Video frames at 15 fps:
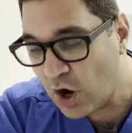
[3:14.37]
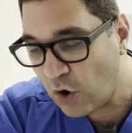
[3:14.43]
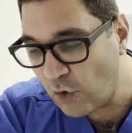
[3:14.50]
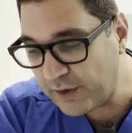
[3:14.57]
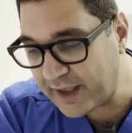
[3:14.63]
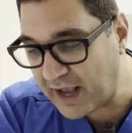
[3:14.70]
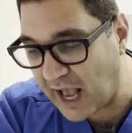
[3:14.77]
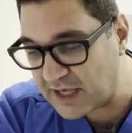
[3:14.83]

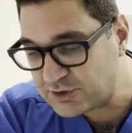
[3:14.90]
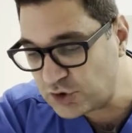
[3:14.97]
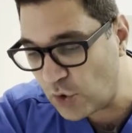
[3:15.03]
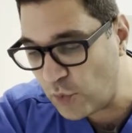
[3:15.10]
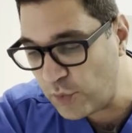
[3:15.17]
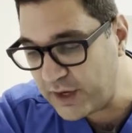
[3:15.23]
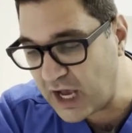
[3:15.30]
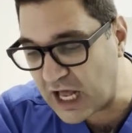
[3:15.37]
Okay guys,
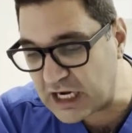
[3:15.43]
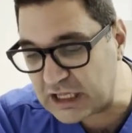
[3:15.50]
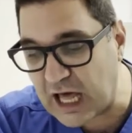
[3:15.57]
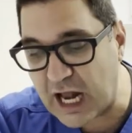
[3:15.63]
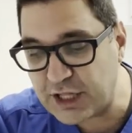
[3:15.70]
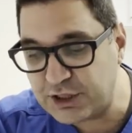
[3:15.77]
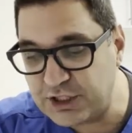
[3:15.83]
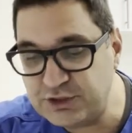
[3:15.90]
so we got a
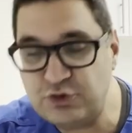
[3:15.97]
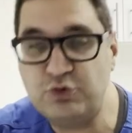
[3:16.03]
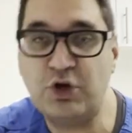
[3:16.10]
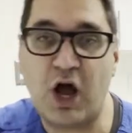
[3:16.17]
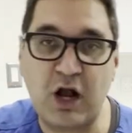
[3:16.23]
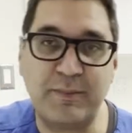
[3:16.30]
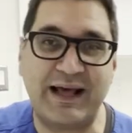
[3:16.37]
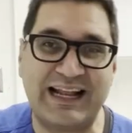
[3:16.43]
lot of things to
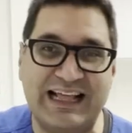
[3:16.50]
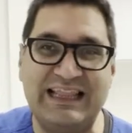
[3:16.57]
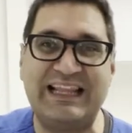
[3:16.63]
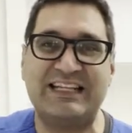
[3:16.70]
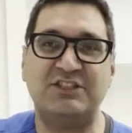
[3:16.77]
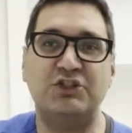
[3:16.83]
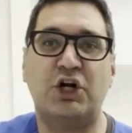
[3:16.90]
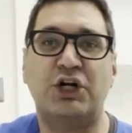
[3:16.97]
talk about and
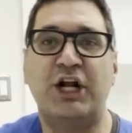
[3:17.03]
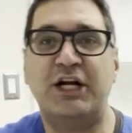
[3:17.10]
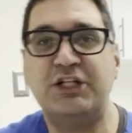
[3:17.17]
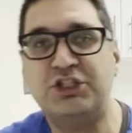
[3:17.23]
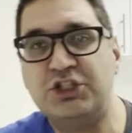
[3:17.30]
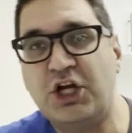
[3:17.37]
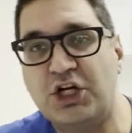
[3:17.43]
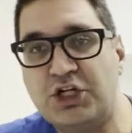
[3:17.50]
let's start our
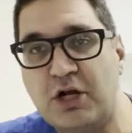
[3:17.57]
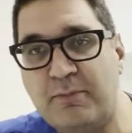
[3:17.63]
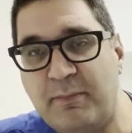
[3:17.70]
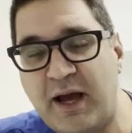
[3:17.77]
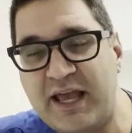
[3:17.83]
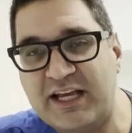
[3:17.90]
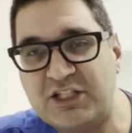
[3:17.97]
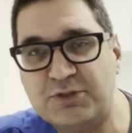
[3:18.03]
discussion
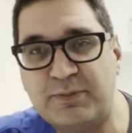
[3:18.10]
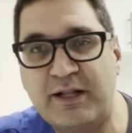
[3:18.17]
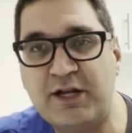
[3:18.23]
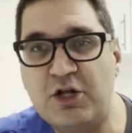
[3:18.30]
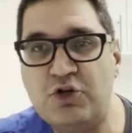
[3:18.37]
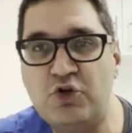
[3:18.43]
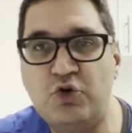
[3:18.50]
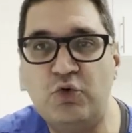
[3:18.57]
by
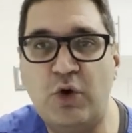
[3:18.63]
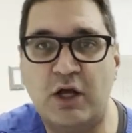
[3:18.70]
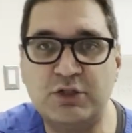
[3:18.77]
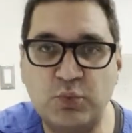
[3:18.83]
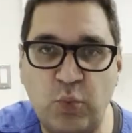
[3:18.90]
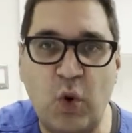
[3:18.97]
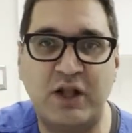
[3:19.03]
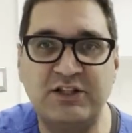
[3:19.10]
explaining to you guys
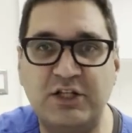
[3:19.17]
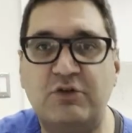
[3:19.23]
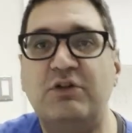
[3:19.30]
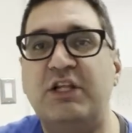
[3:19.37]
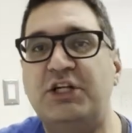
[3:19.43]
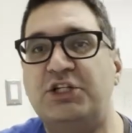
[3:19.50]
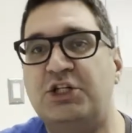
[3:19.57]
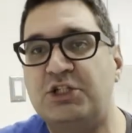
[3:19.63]
what the
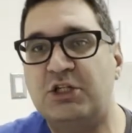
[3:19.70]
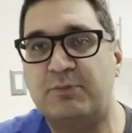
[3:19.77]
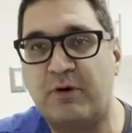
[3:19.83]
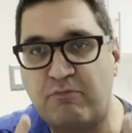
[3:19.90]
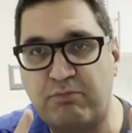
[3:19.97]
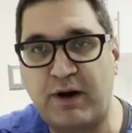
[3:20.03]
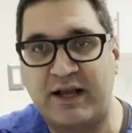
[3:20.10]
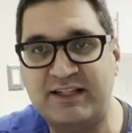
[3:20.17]
relationship
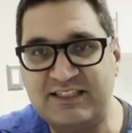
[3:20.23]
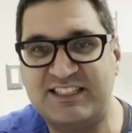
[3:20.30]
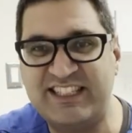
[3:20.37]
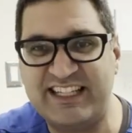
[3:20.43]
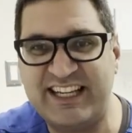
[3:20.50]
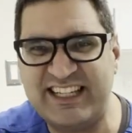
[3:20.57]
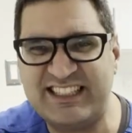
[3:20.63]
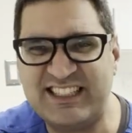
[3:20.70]
of
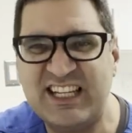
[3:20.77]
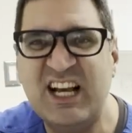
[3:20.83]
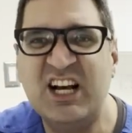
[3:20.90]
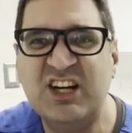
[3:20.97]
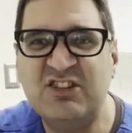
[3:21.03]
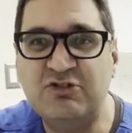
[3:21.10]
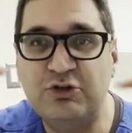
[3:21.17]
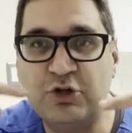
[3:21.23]
pregnancy is
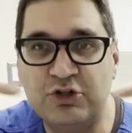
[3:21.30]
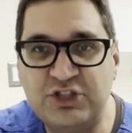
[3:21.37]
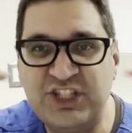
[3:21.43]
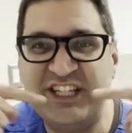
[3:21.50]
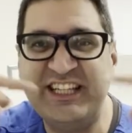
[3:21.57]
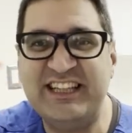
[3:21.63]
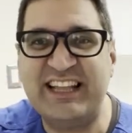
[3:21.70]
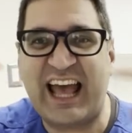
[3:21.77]
to your
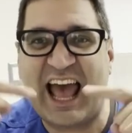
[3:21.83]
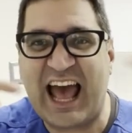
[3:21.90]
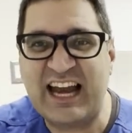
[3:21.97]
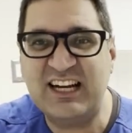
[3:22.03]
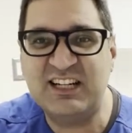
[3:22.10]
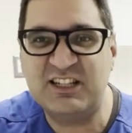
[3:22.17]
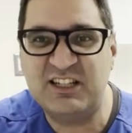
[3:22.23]
teeth and